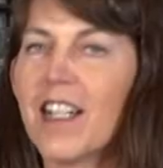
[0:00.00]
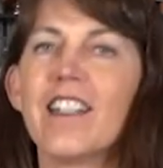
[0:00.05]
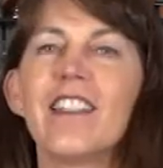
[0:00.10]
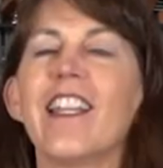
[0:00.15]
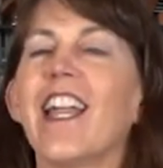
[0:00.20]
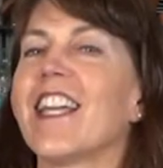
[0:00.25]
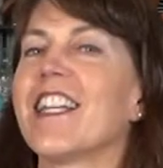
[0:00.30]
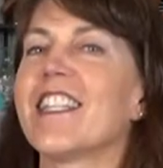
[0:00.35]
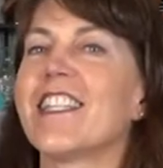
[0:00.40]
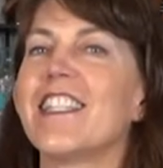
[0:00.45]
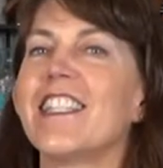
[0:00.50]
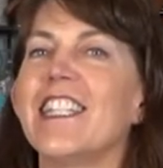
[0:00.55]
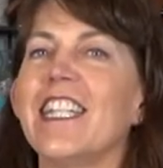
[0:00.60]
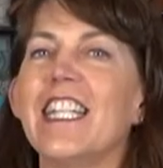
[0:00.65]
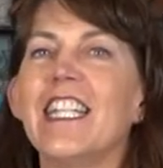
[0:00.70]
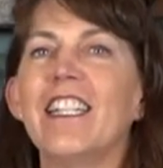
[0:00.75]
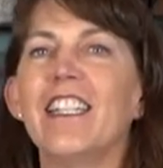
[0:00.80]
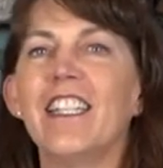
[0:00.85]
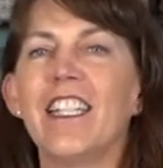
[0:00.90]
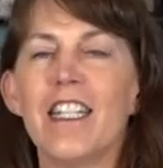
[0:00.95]
like
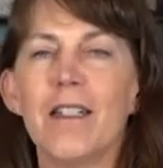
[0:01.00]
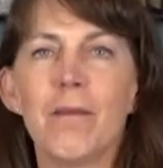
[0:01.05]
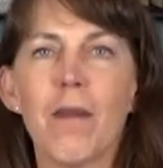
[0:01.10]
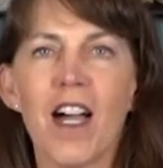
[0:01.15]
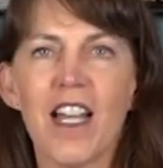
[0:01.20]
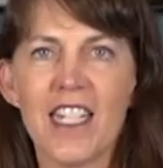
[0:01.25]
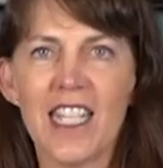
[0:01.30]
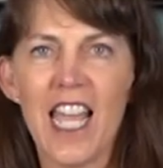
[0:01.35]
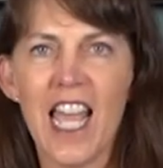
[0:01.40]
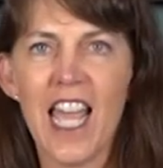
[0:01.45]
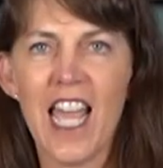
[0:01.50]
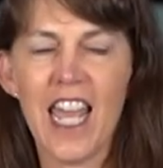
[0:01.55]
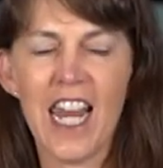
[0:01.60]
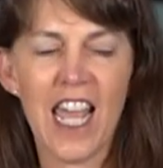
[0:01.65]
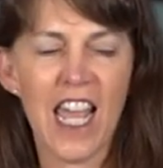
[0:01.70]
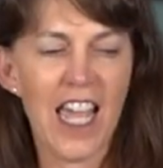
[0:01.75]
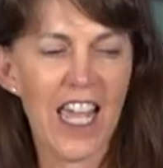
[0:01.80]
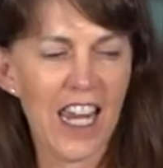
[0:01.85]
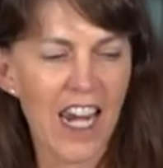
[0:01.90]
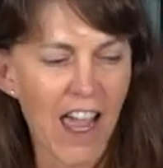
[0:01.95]
Steel in
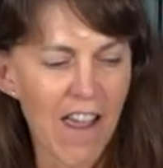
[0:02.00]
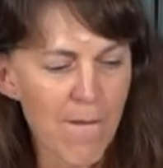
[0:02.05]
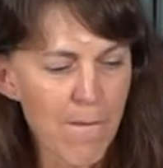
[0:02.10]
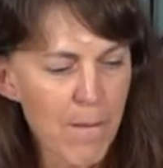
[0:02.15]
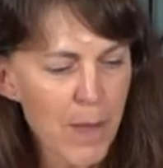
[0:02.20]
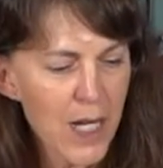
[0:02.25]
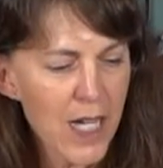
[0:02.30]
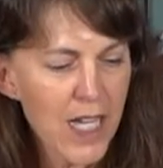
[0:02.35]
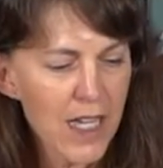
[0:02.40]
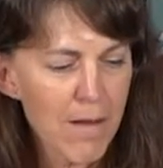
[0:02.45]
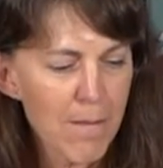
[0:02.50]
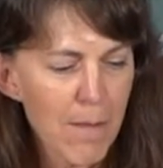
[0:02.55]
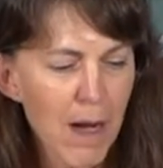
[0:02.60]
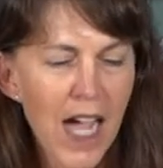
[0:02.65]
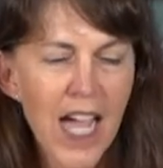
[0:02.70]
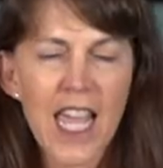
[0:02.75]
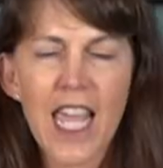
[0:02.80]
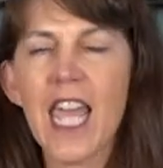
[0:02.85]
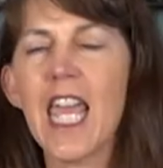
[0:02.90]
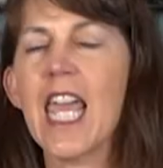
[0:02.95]
Montana and I've put
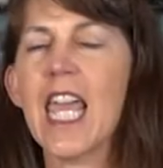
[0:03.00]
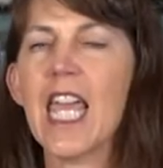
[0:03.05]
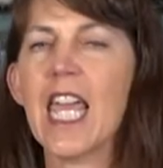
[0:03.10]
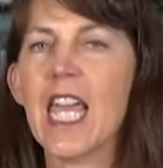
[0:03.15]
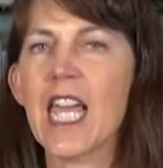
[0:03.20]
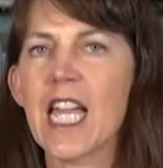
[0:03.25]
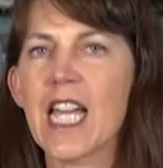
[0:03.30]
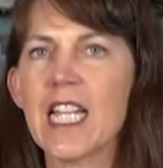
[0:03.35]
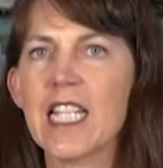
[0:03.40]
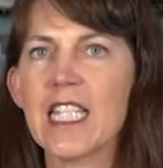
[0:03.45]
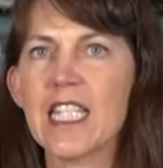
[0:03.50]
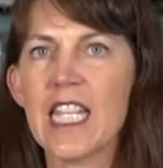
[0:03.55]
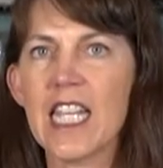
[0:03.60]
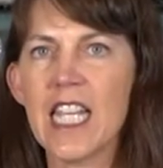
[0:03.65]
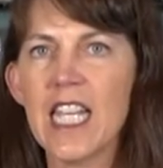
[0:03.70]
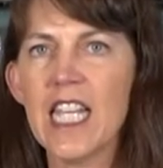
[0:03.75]
my hands